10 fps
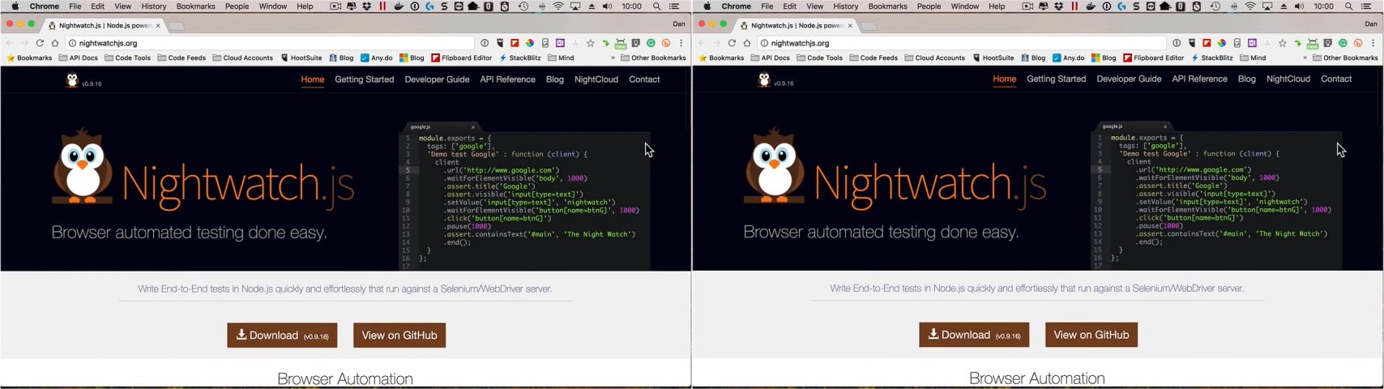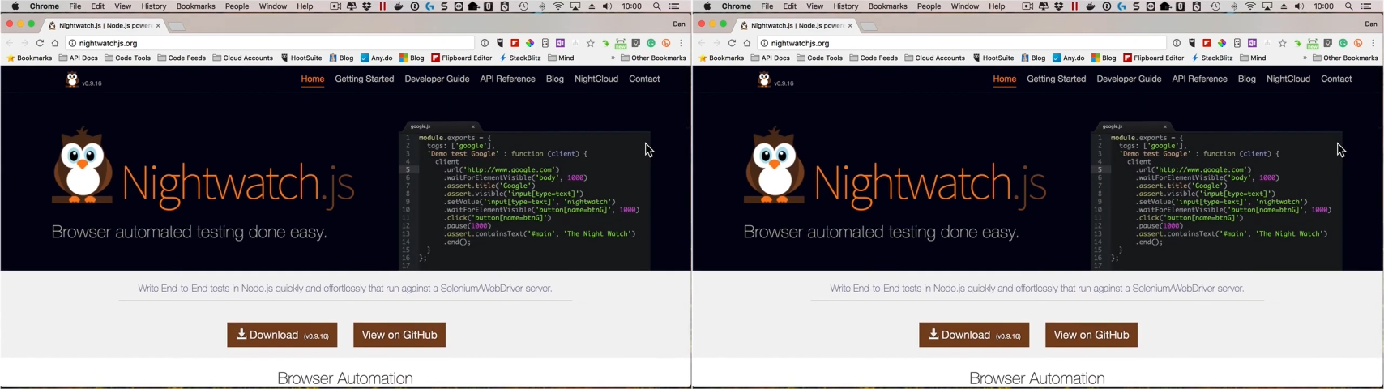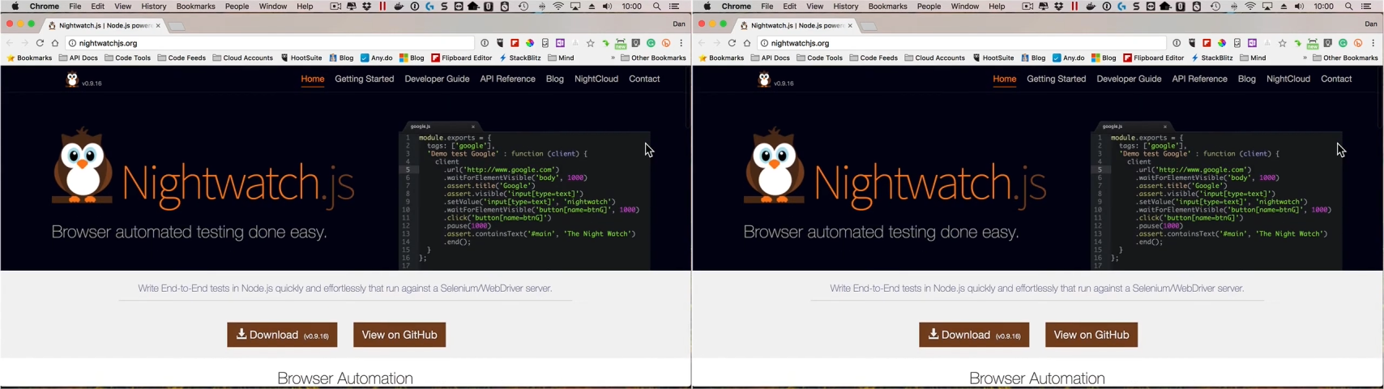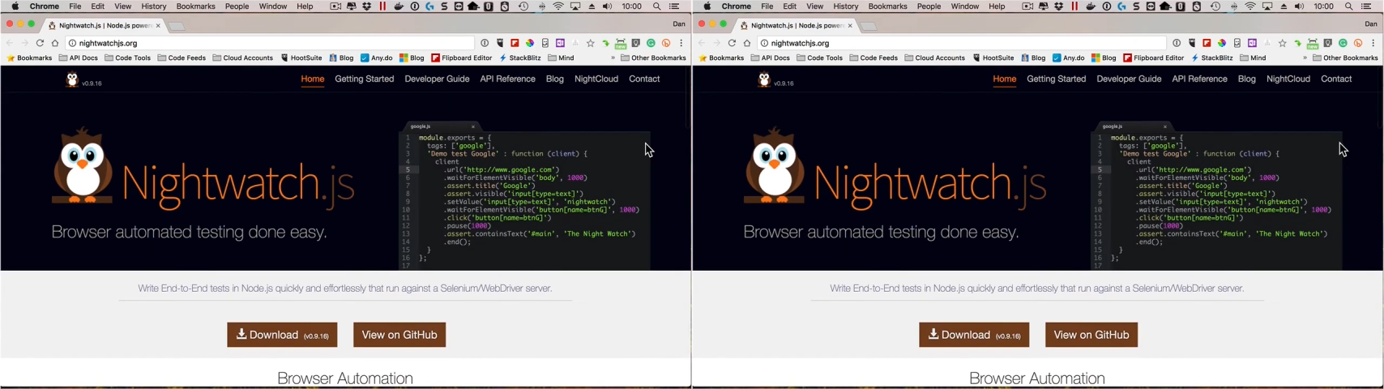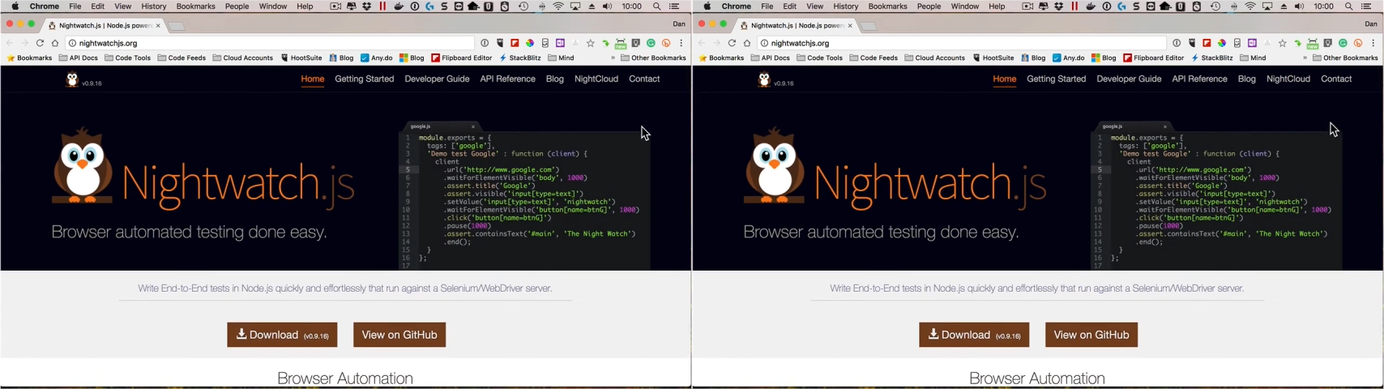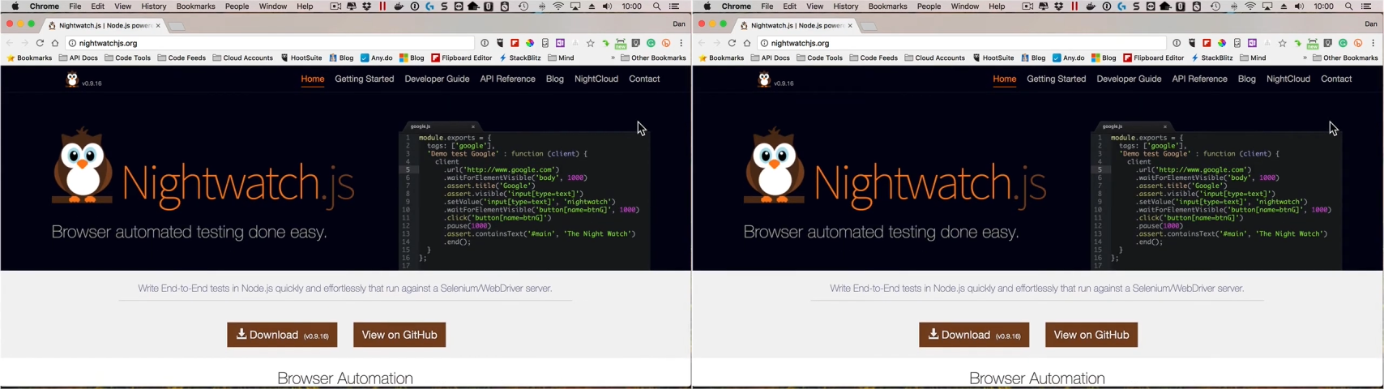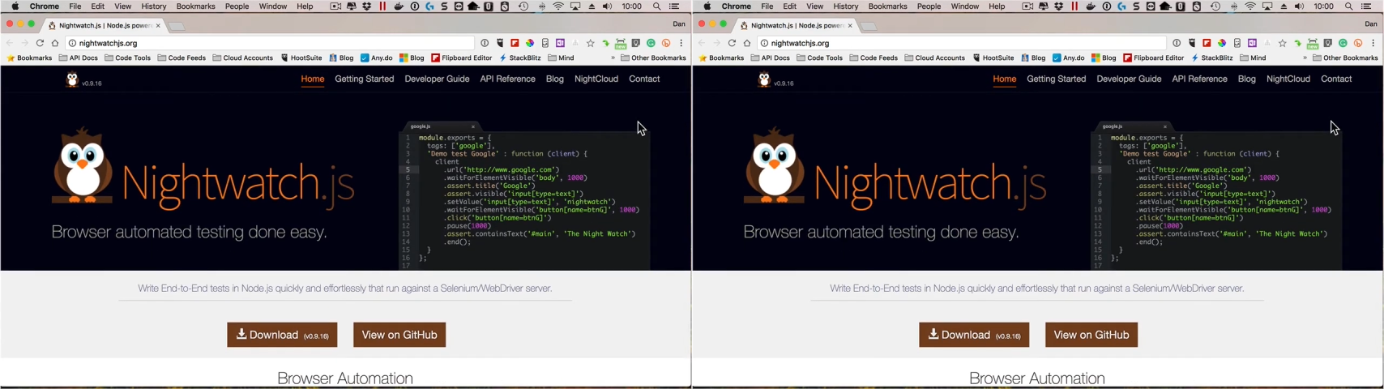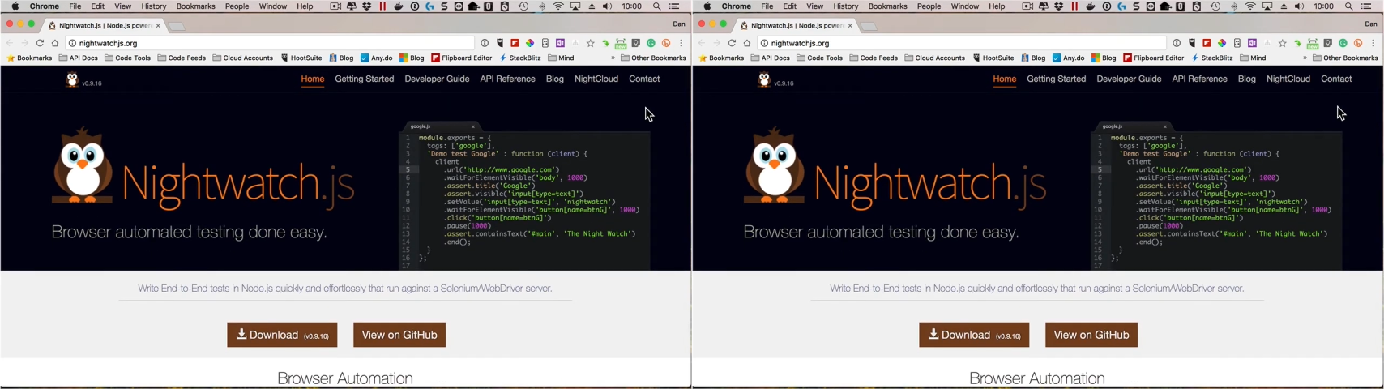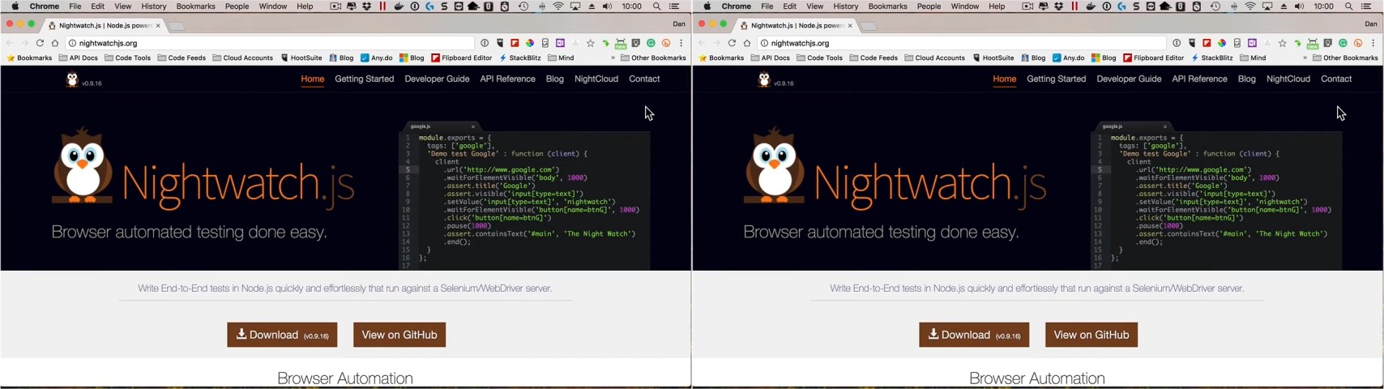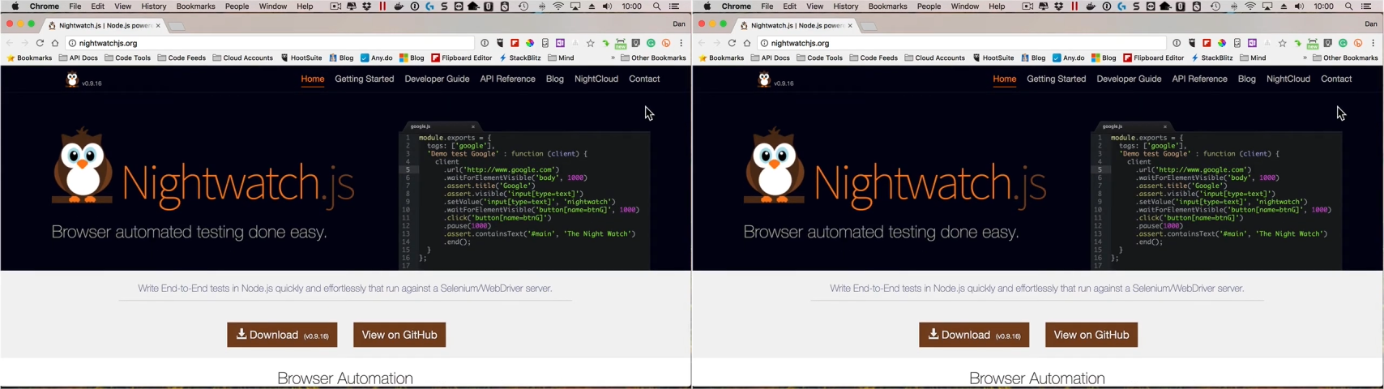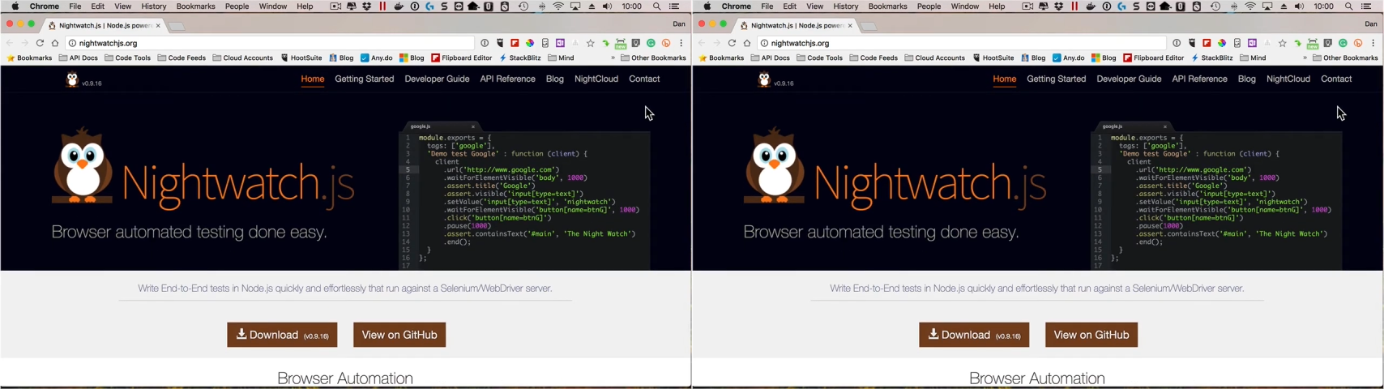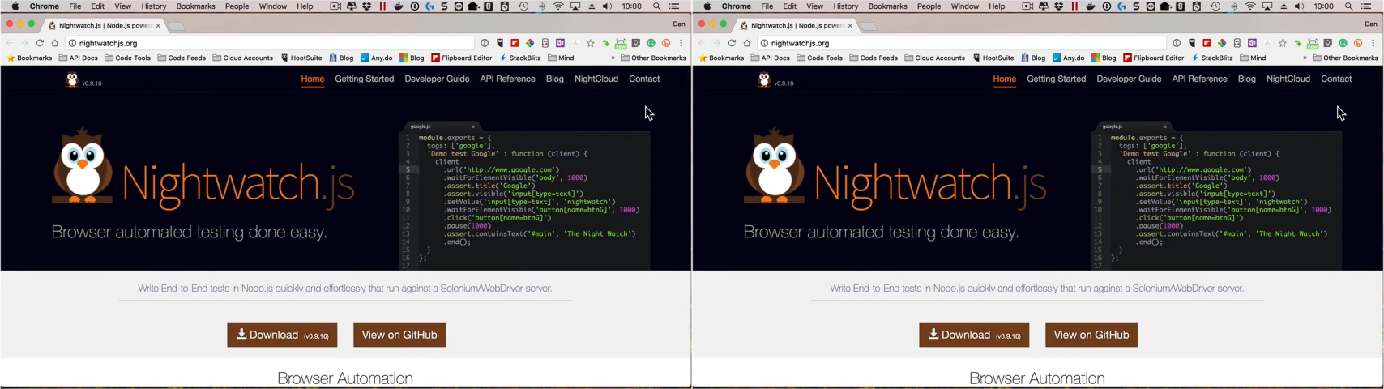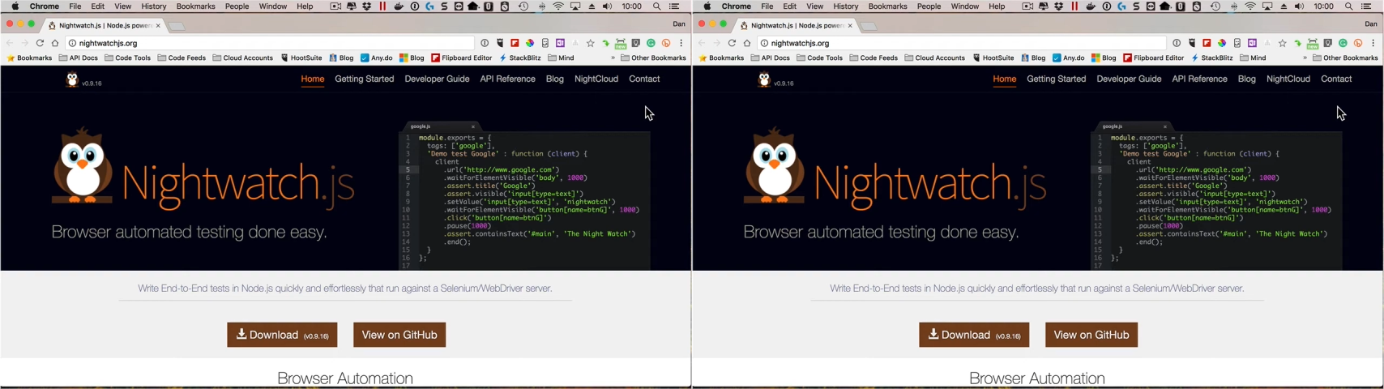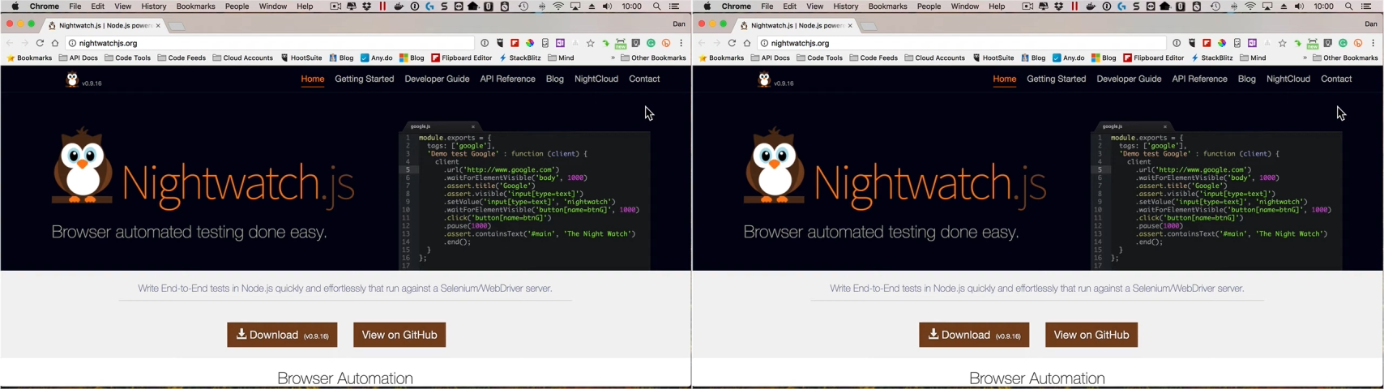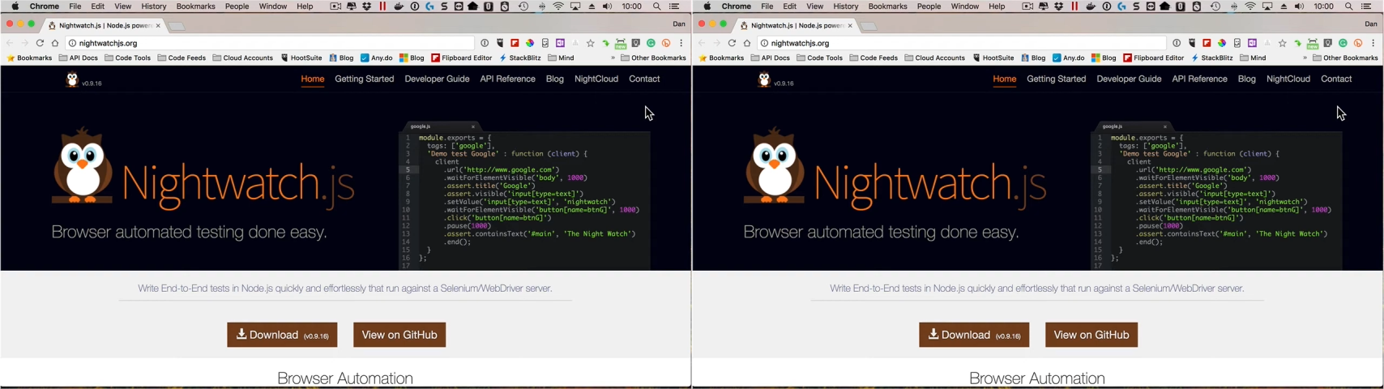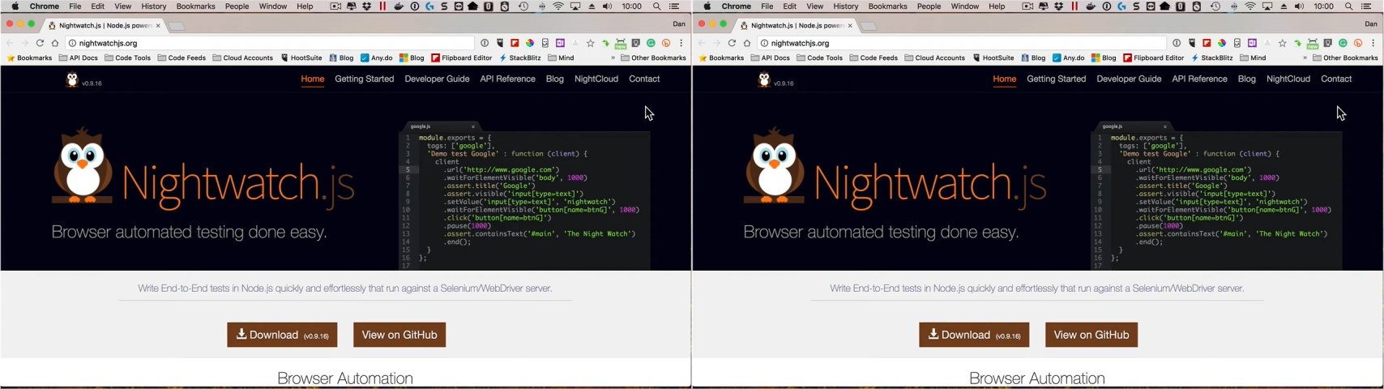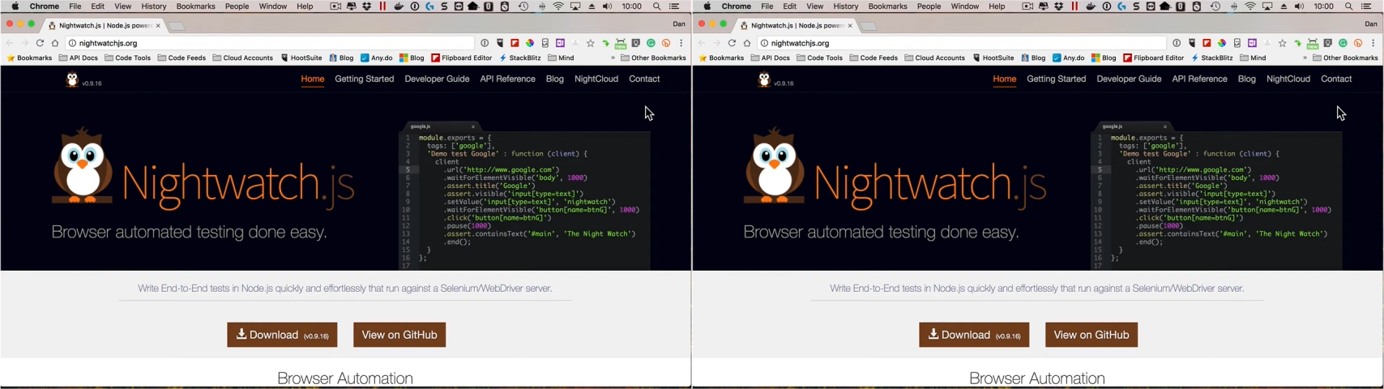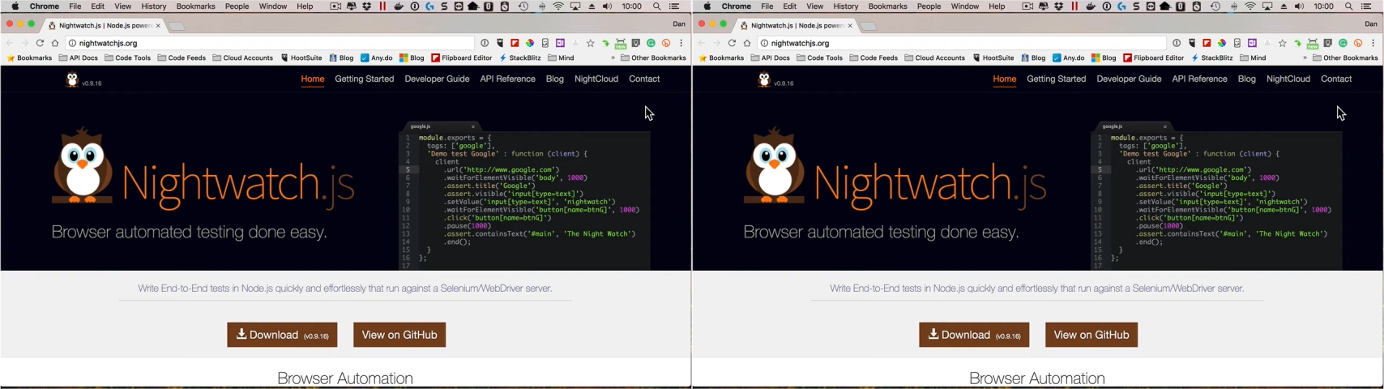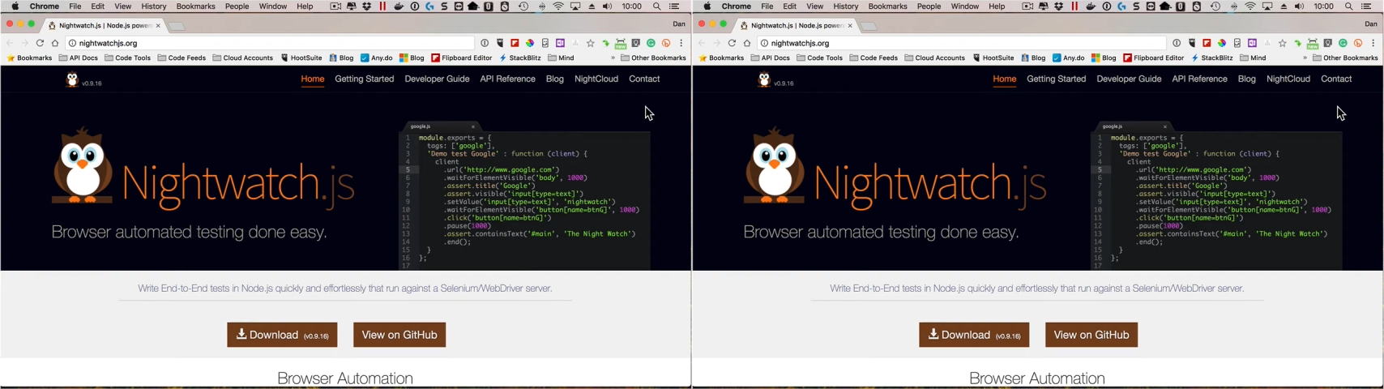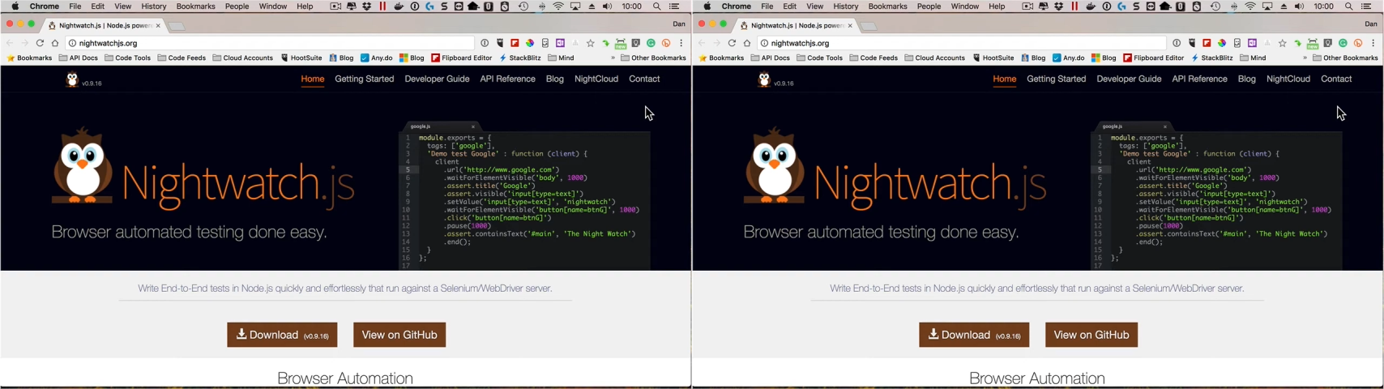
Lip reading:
No face is visible, so there are no lips to read.